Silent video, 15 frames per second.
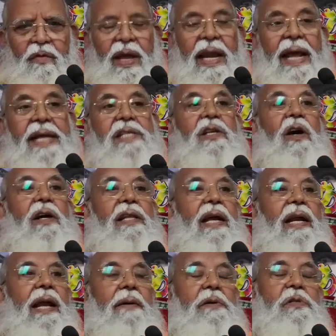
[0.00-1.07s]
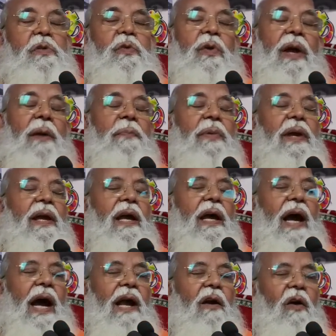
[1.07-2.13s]
When I saw that, I was so happy.
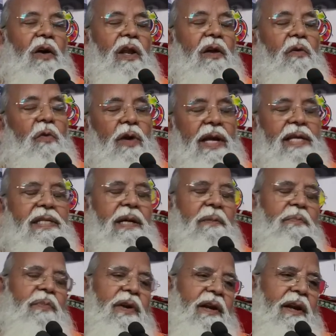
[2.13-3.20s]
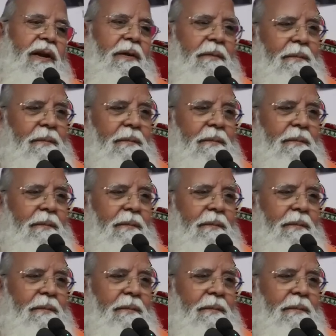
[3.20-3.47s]
I got a good example.